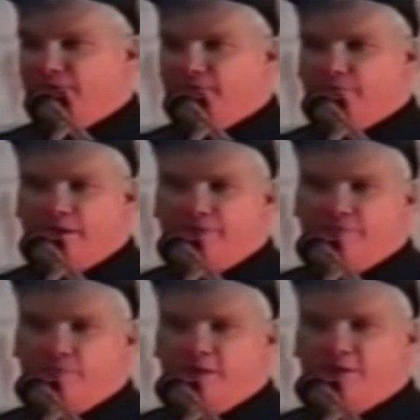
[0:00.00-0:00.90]
in a
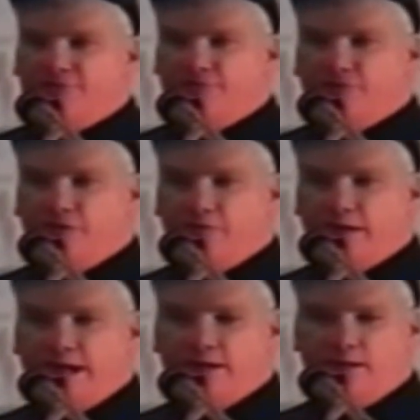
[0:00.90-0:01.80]
very few minutes,
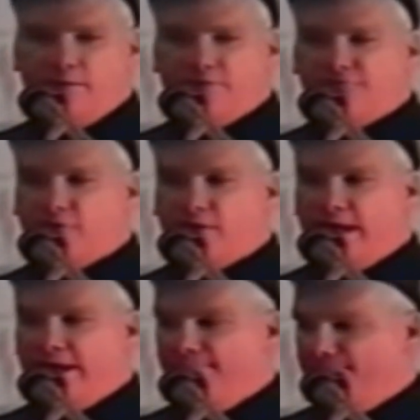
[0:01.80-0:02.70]
don't handle them. Just
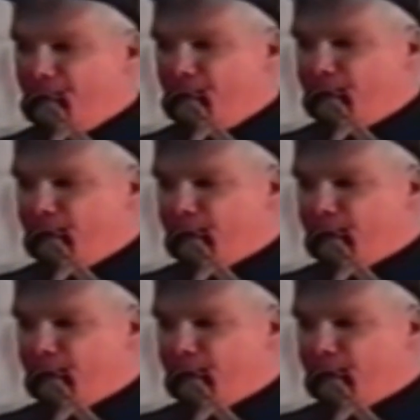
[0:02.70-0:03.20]
look at them.